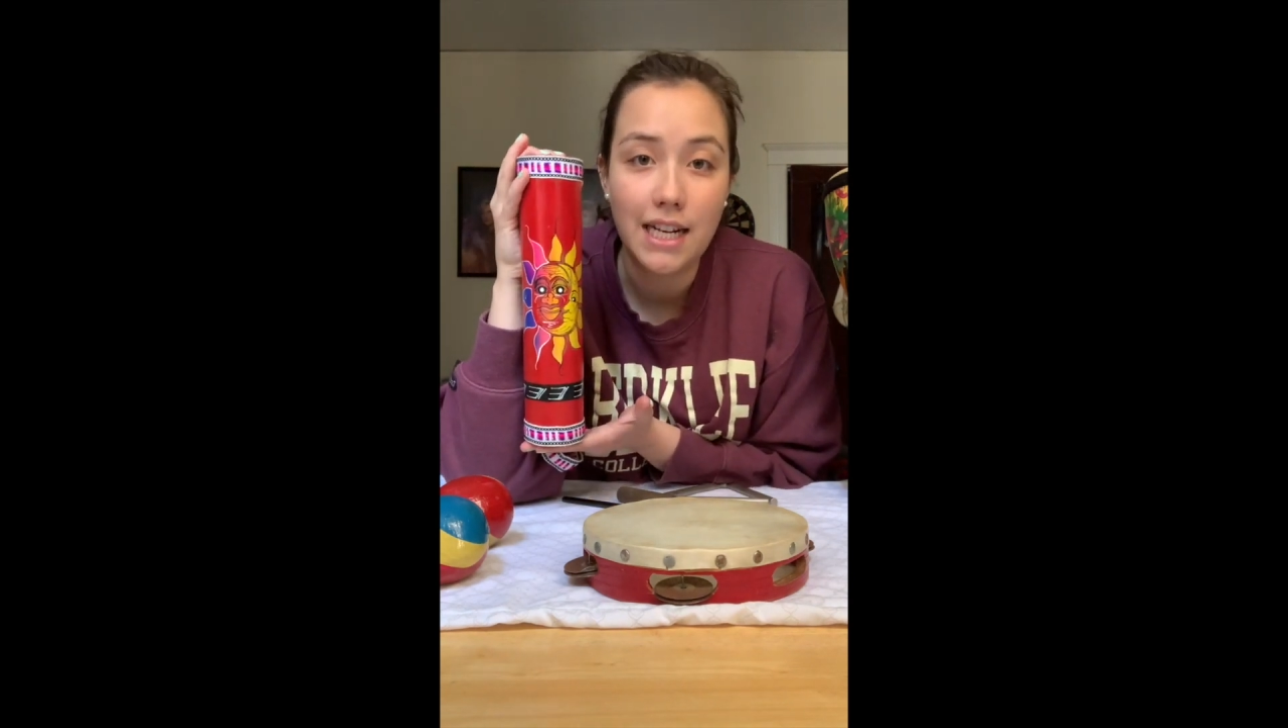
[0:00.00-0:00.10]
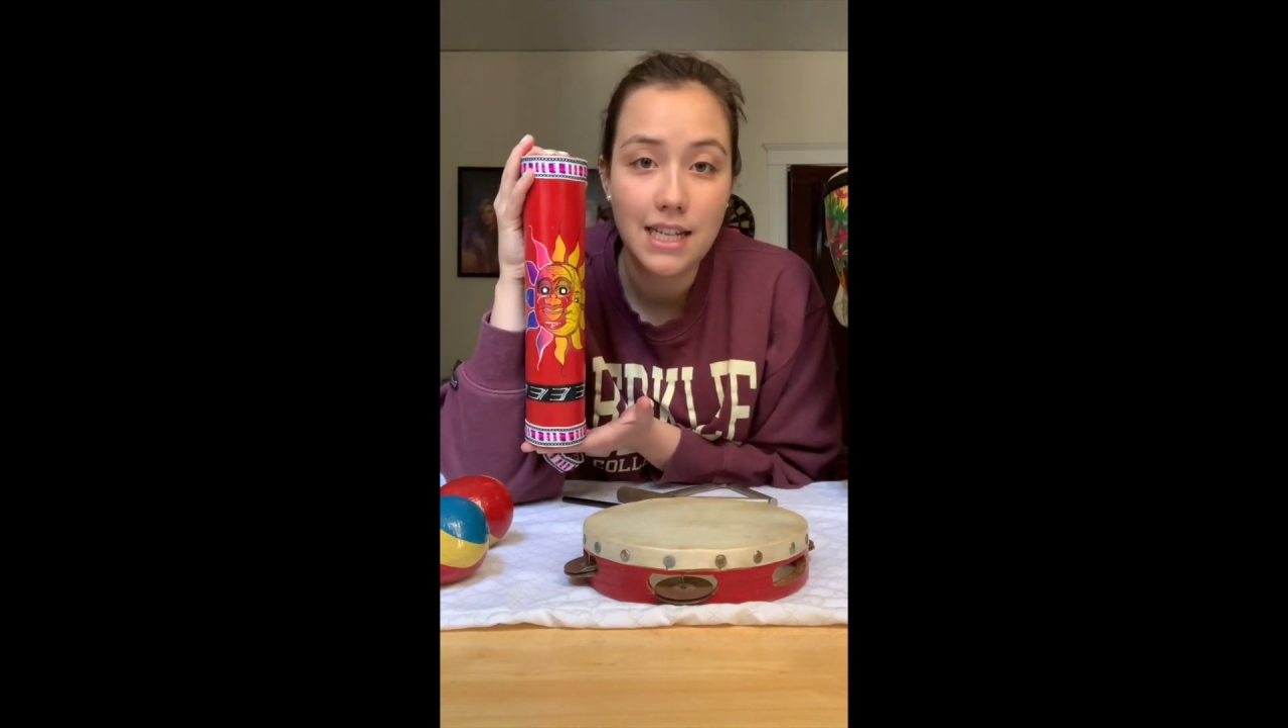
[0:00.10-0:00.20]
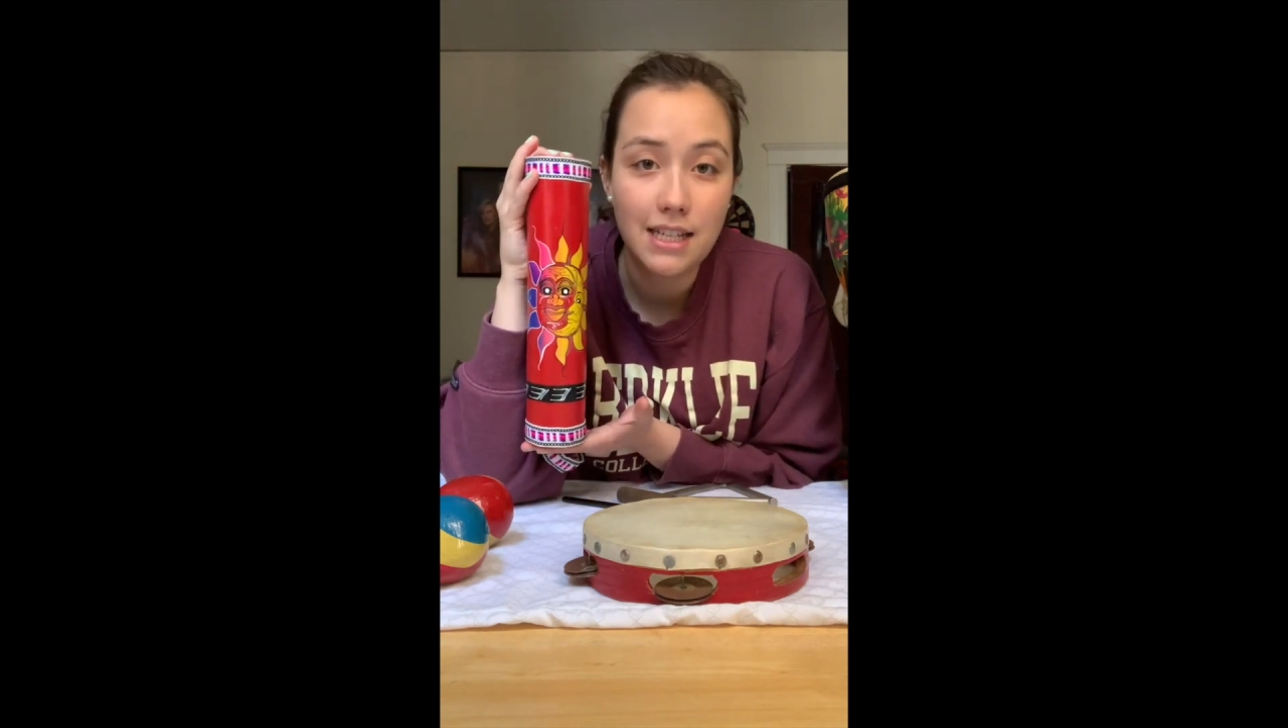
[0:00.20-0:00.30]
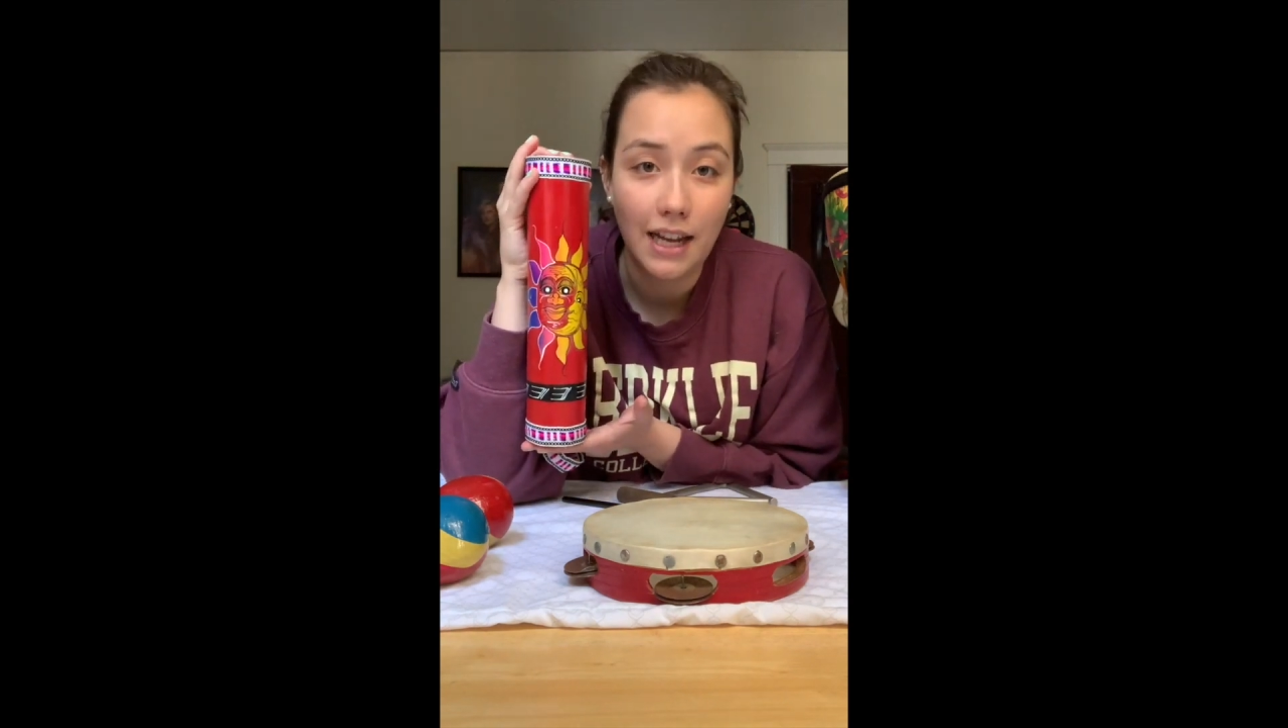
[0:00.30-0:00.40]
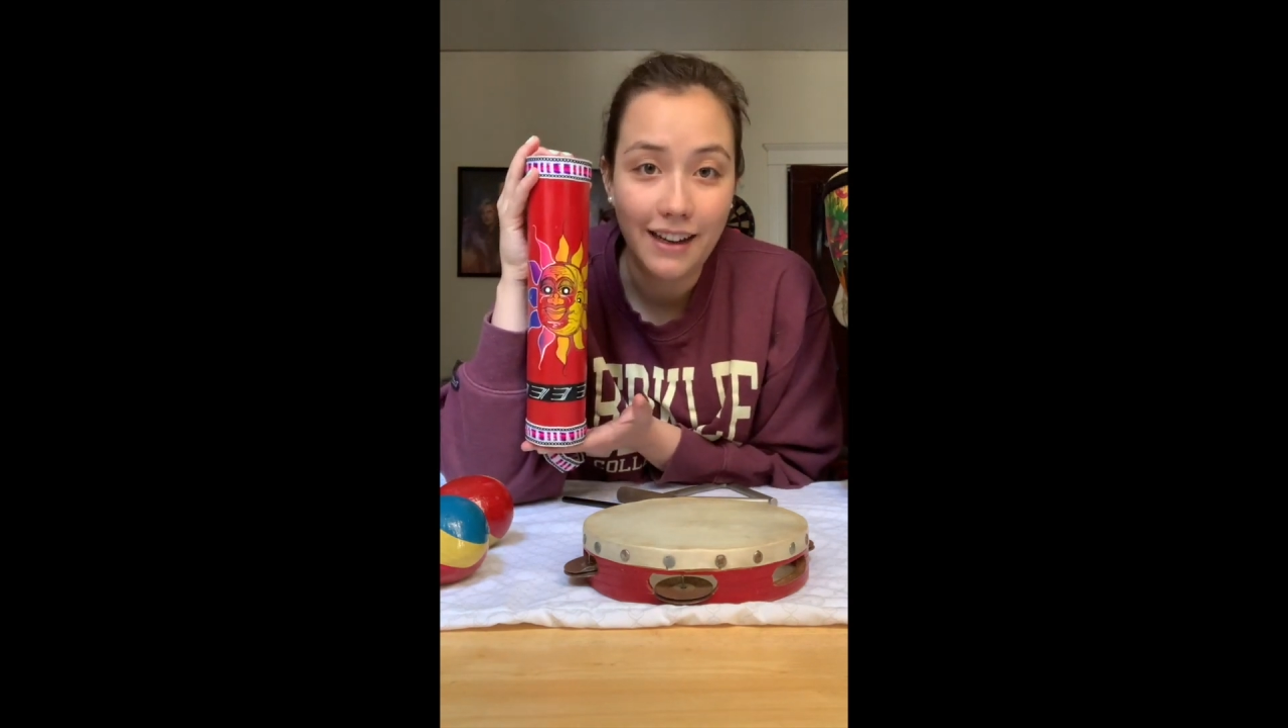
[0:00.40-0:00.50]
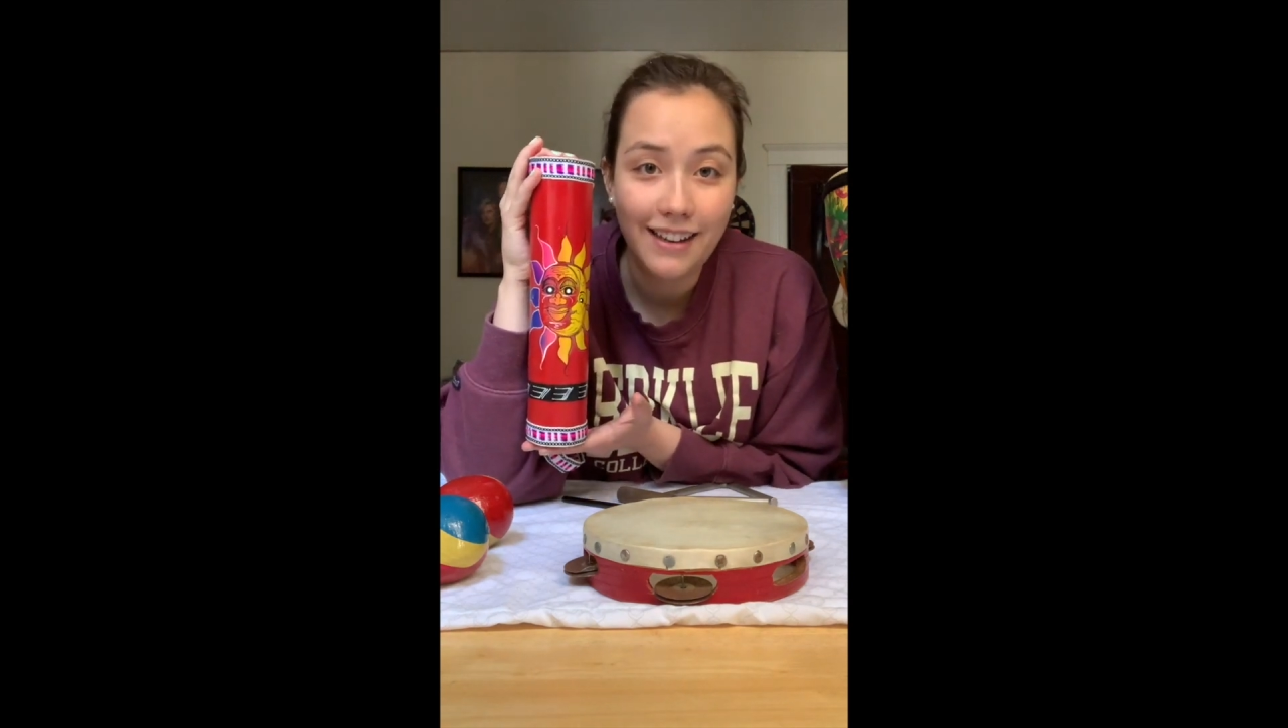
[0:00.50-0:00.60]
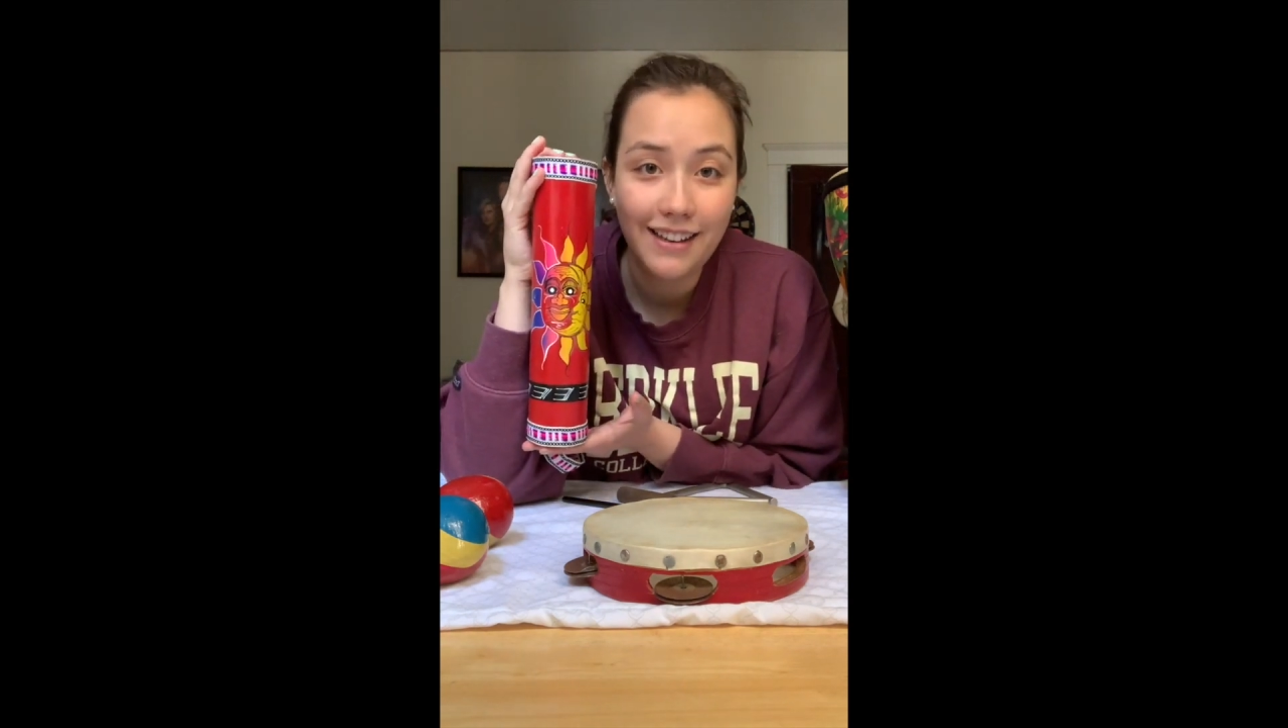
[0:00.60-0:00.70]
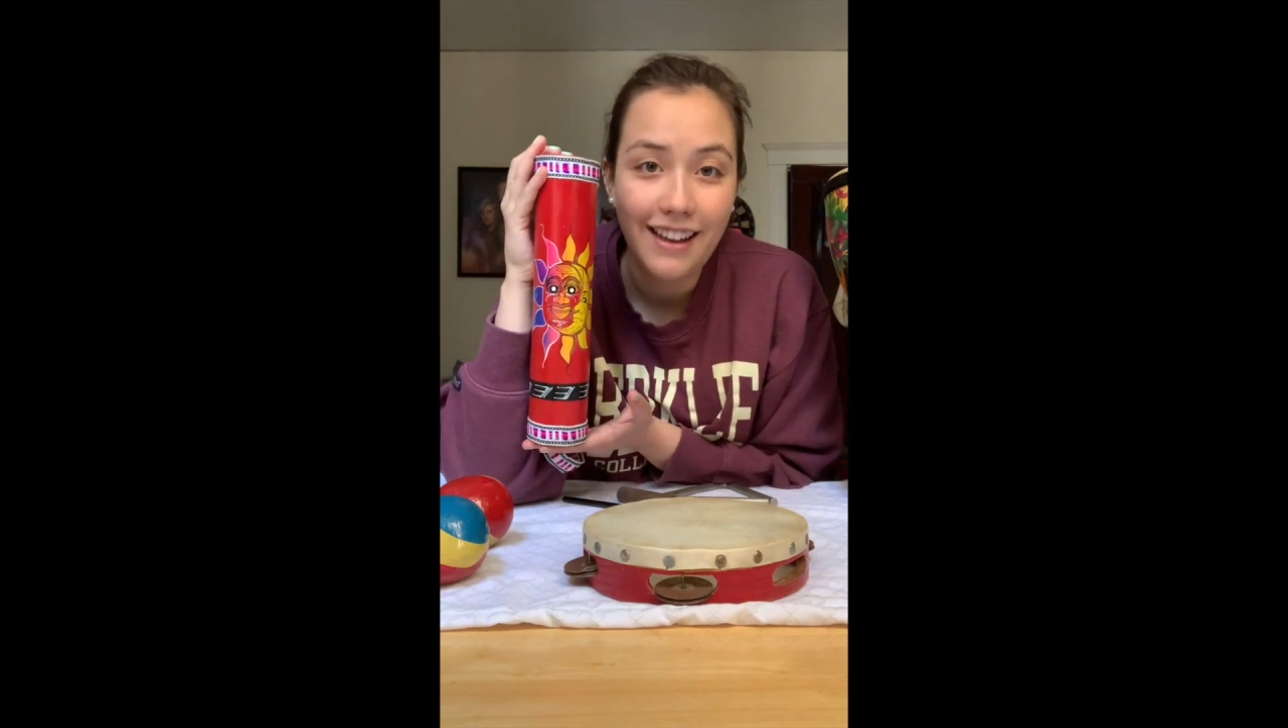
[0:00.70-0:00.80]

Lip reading: stick.